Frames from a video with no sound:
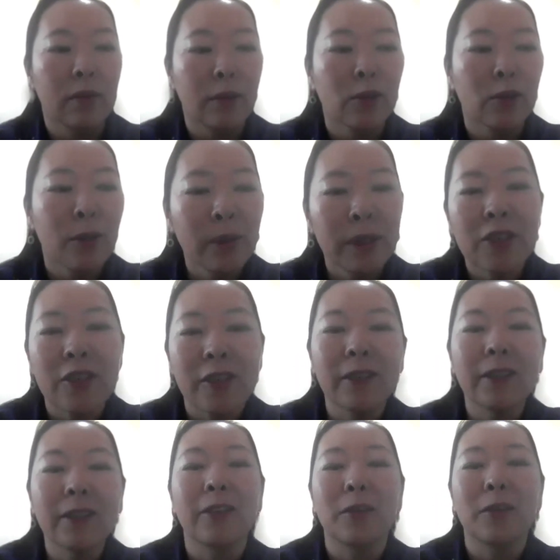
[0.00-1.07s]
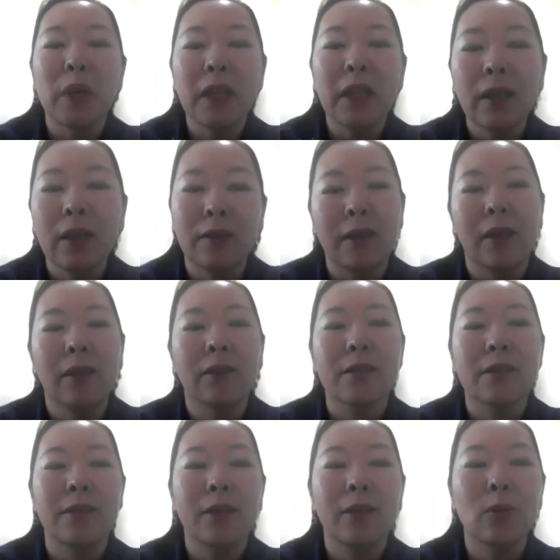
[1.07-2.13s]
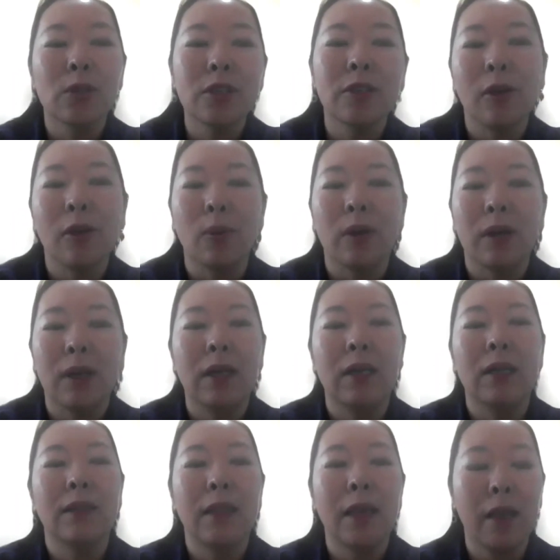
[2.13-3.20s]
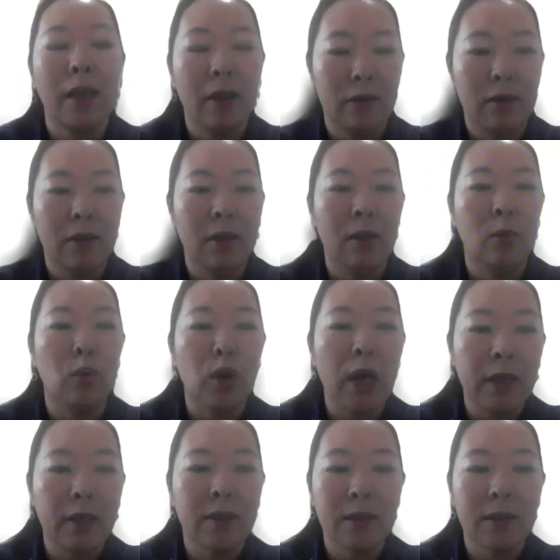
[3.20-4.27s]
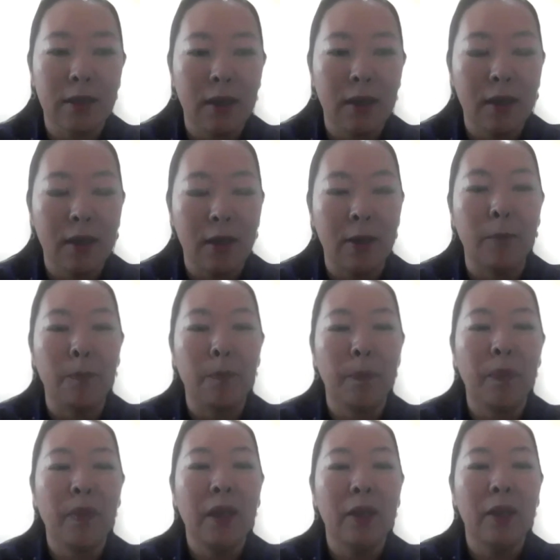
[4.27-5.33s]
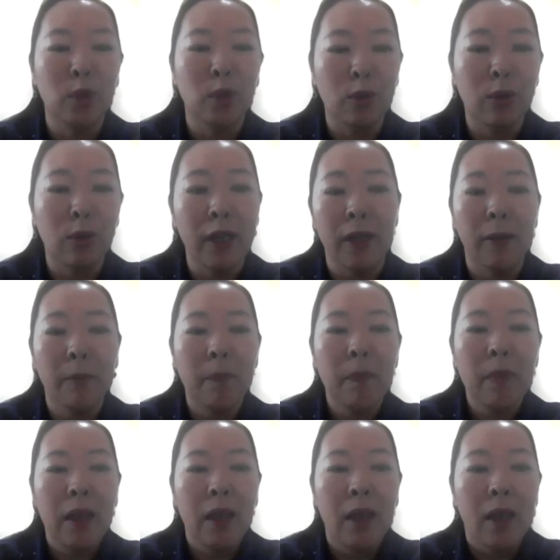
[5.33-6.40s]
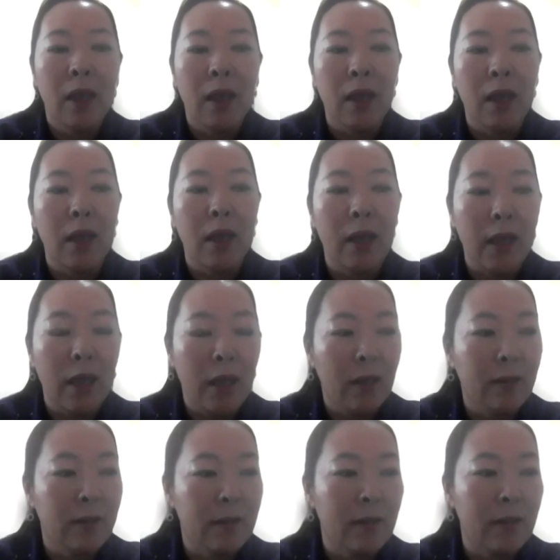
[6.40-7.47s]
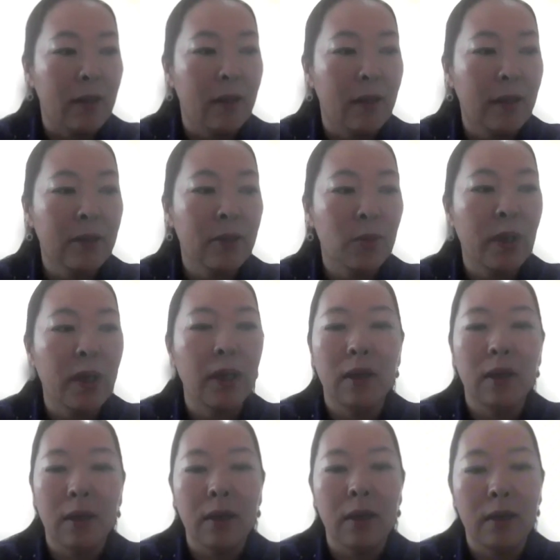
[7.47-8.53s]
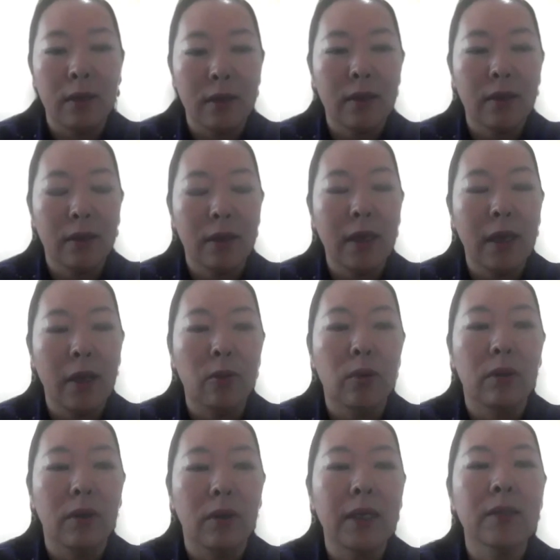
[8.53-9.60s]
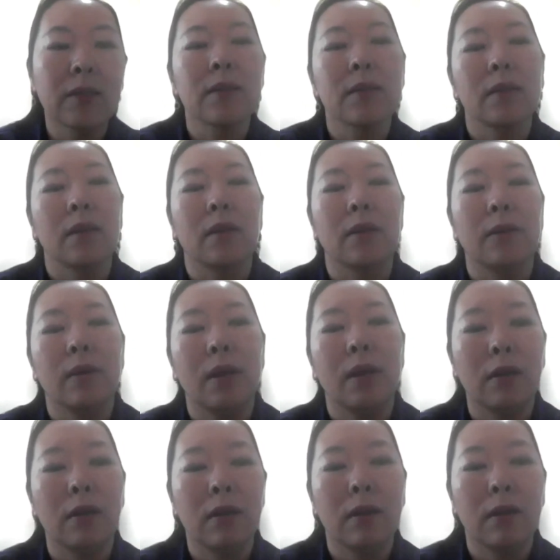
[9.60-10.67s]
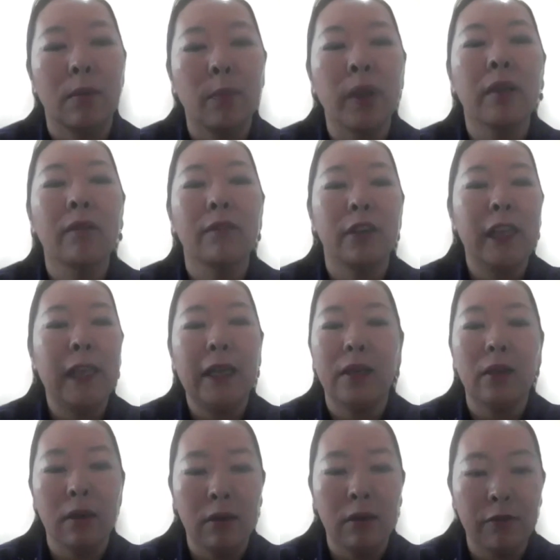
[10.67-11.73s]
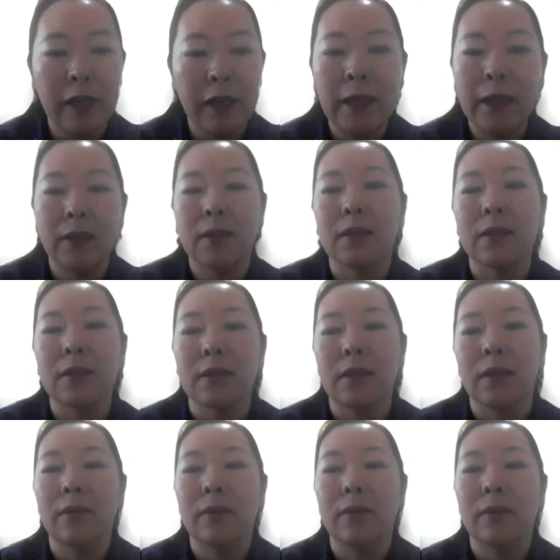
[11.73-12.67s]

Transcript: not only children, many adults don't know their rights in Mongolia, and that's why their rights are being violated.